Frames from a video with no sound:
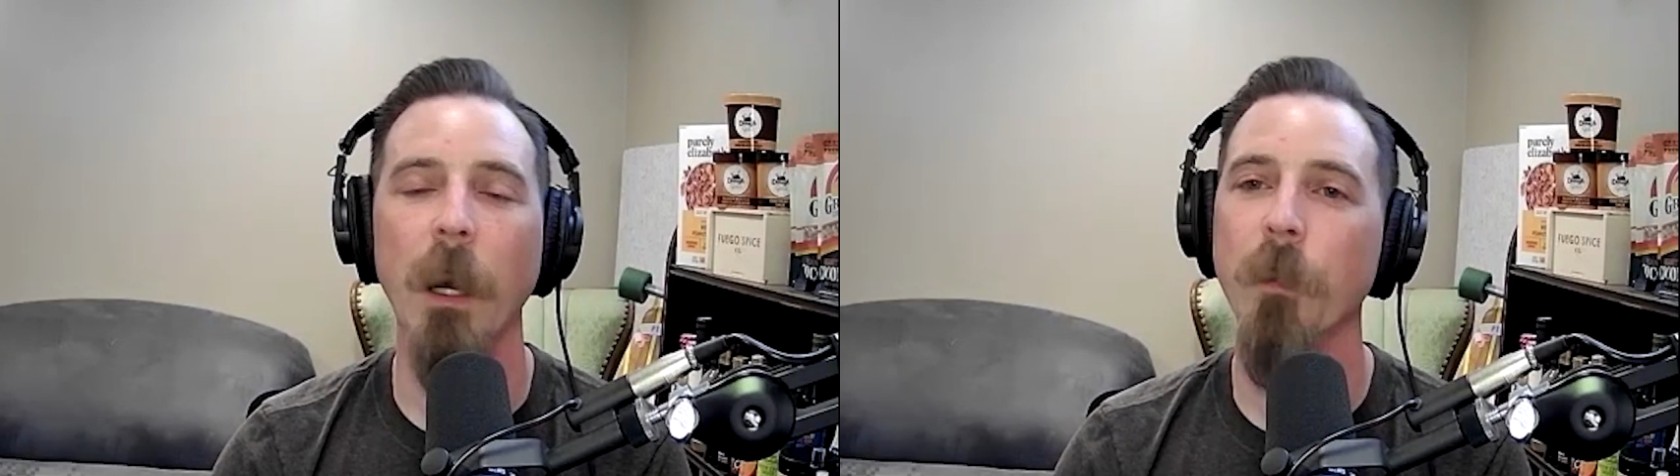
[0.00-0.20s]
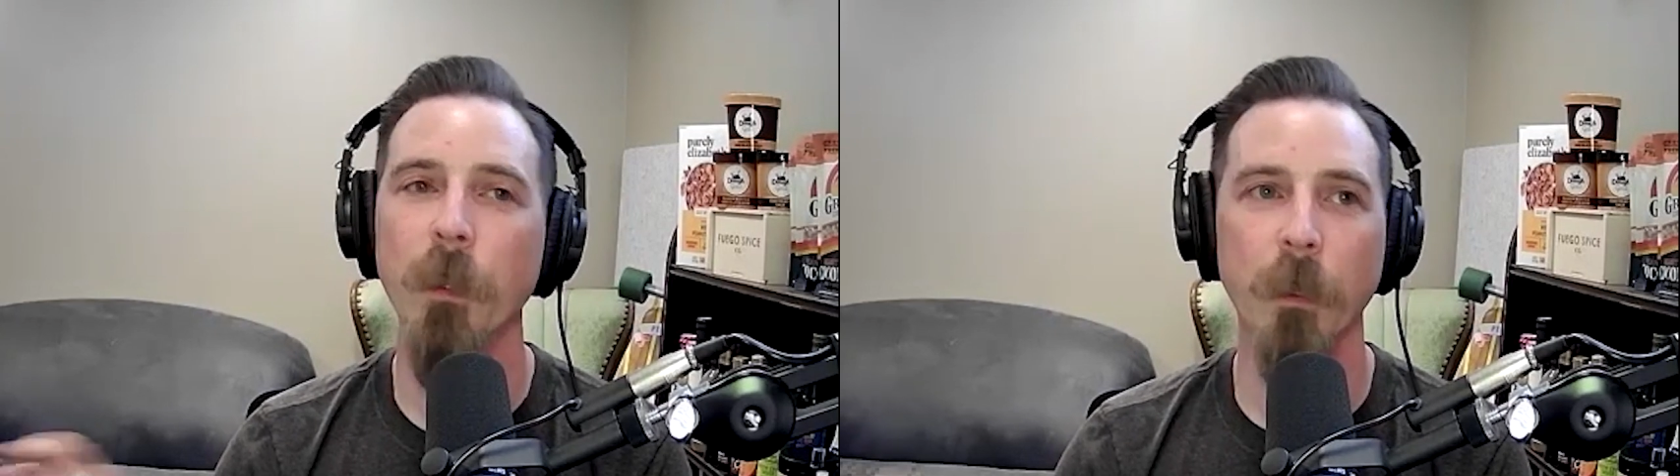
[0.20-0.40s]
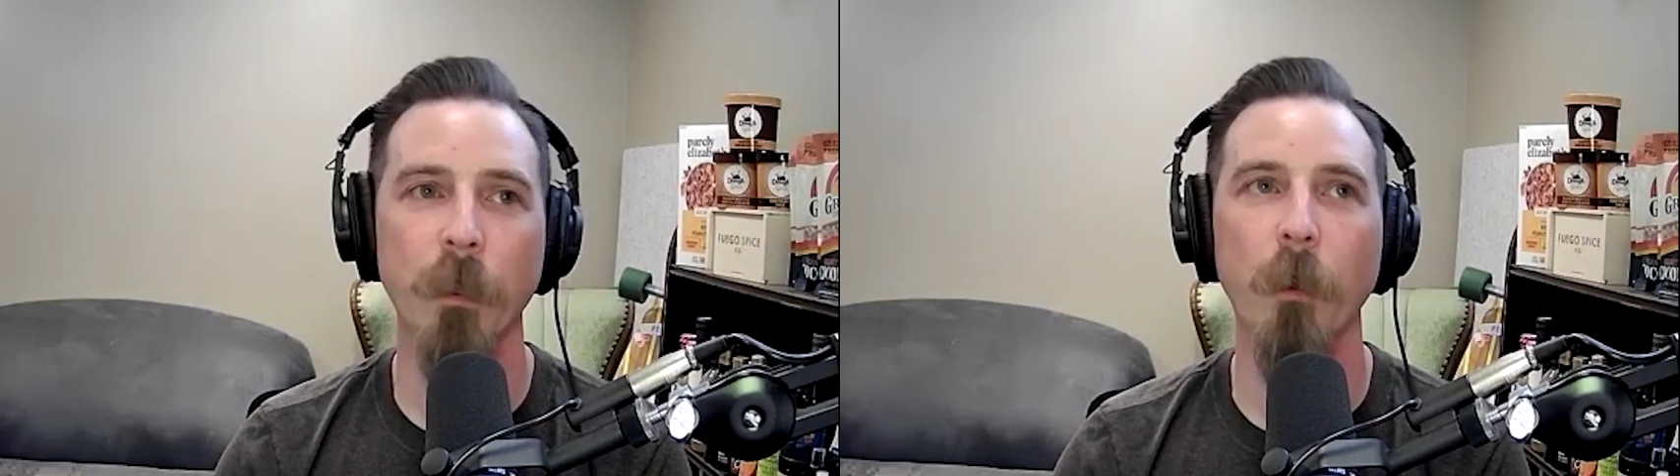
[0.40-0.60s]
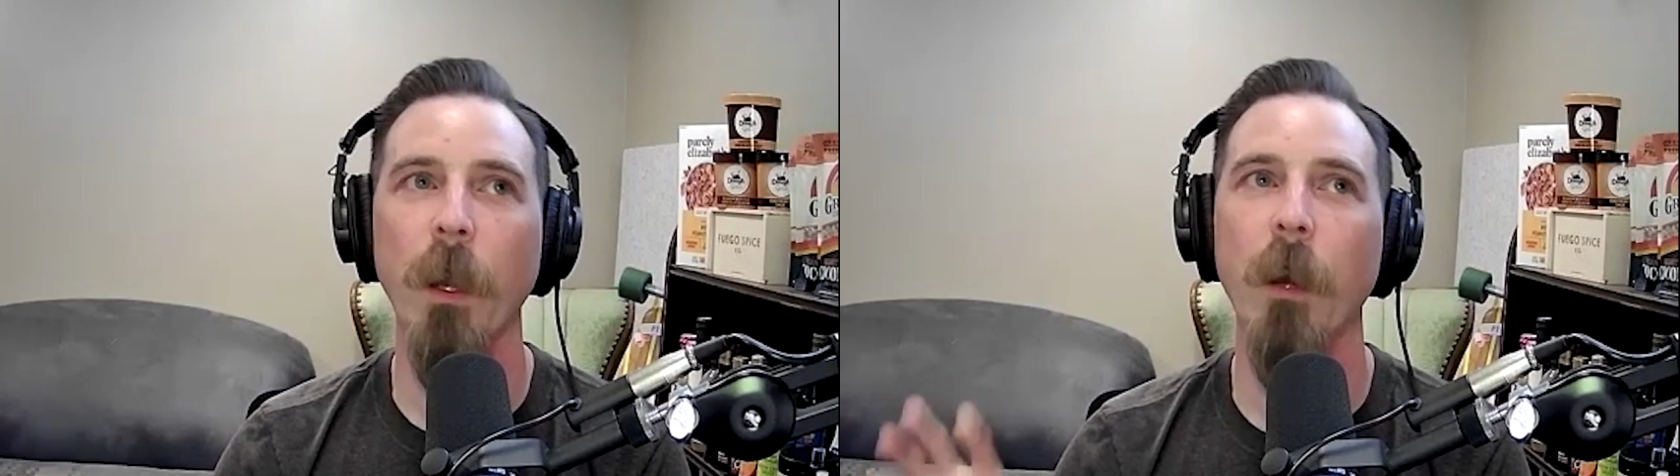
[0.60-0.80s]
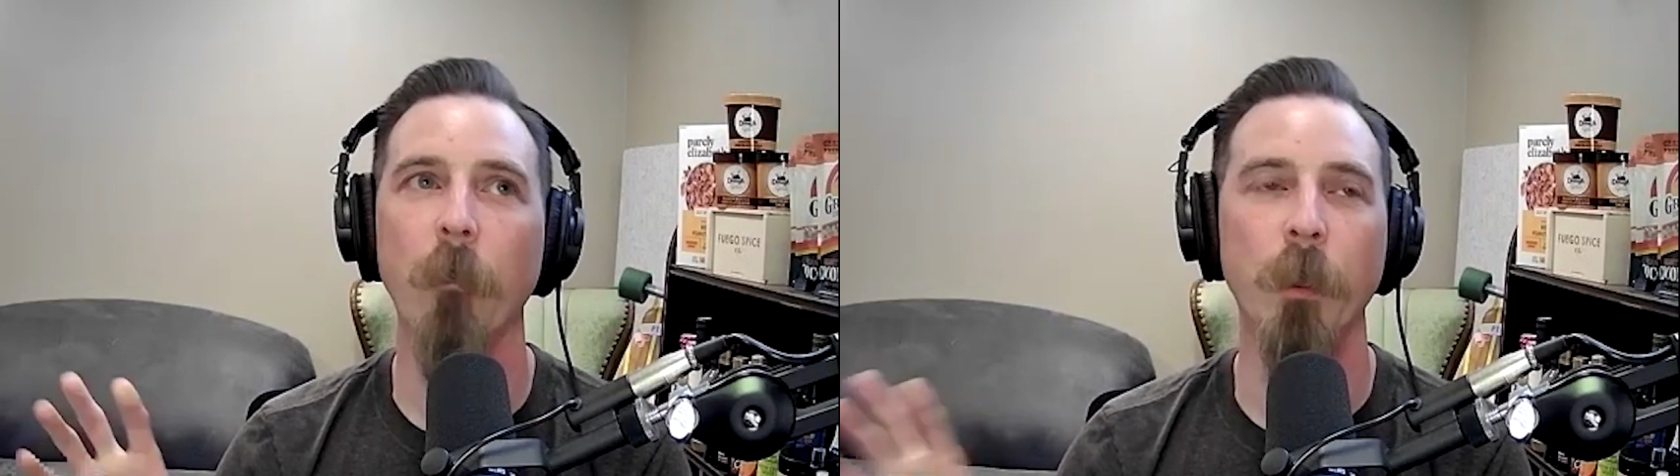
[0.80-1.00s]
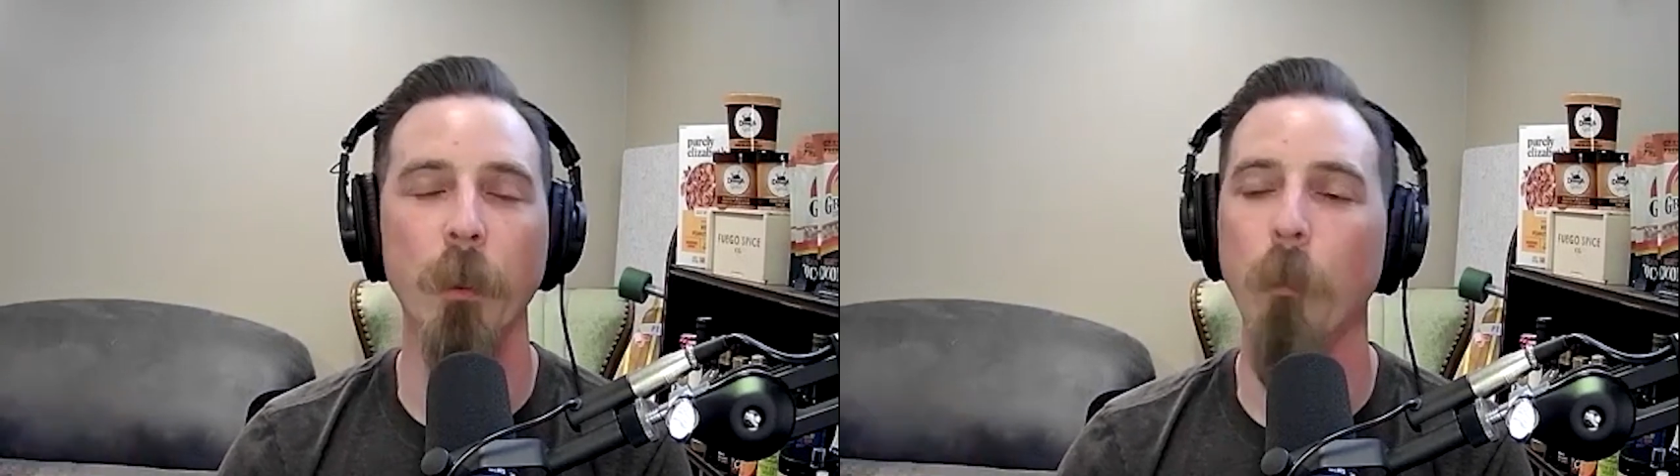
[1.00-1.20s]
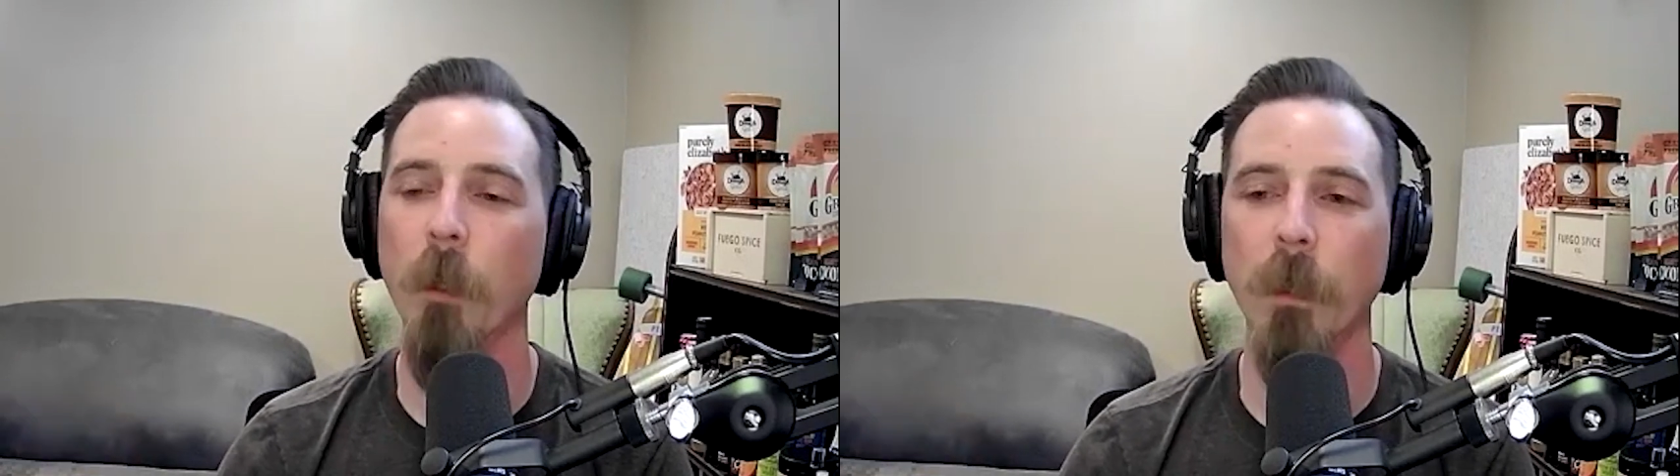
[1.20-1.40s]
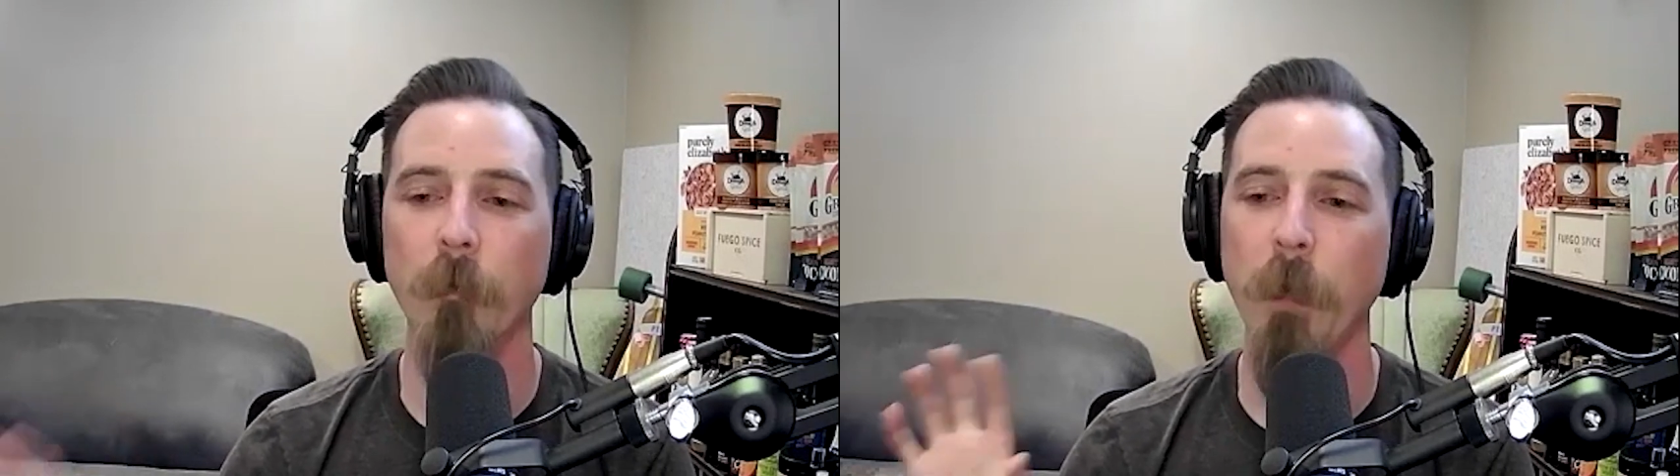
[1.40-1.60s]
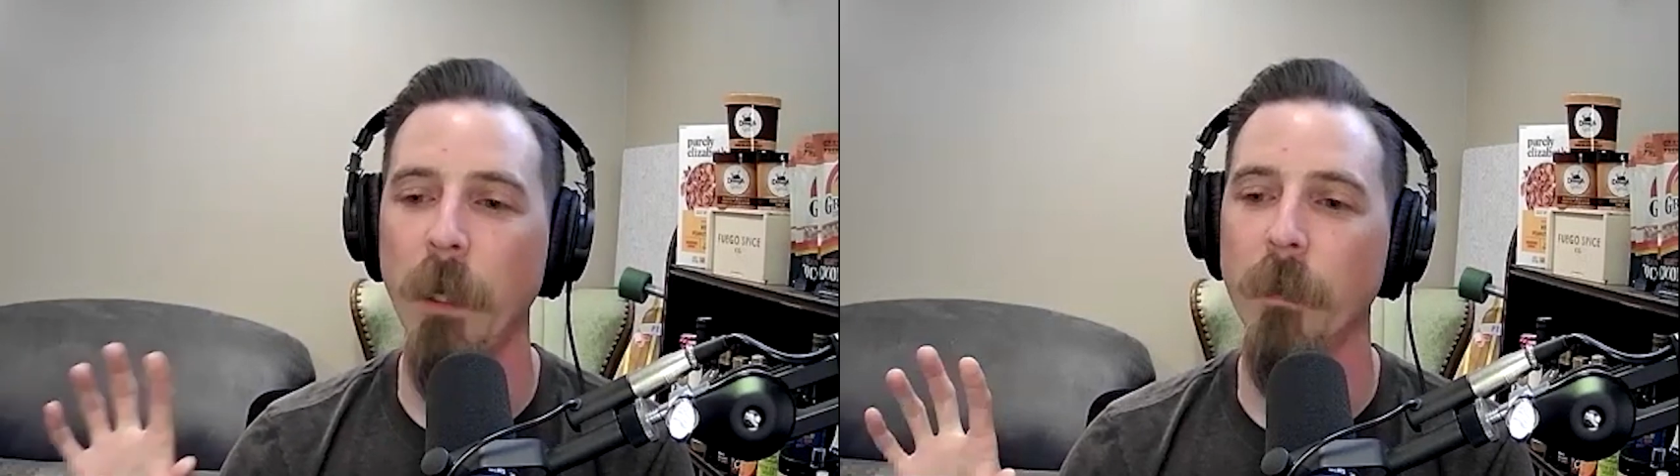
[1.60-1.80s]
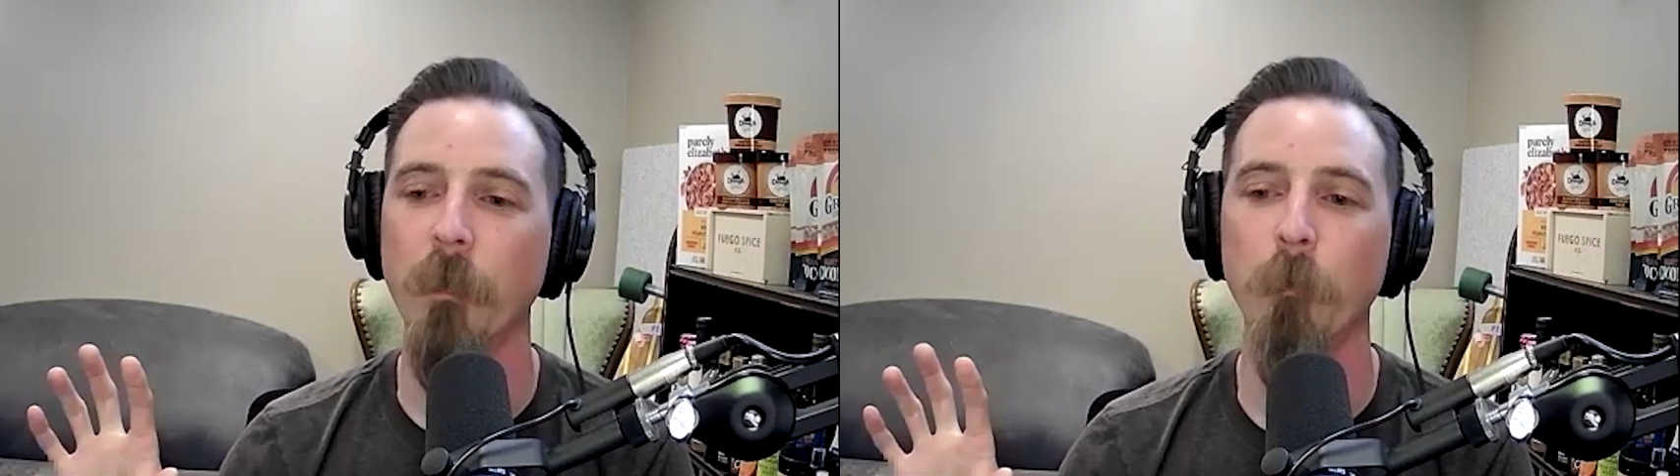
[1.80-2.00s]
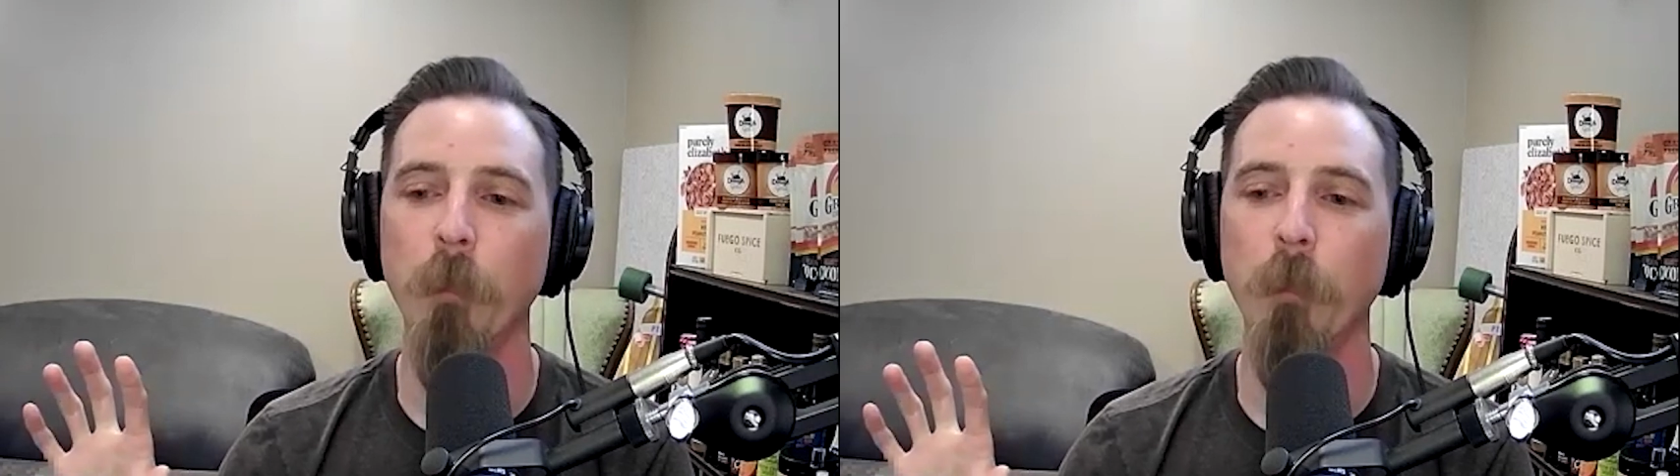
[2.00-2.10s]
I was going to go have good work life balance,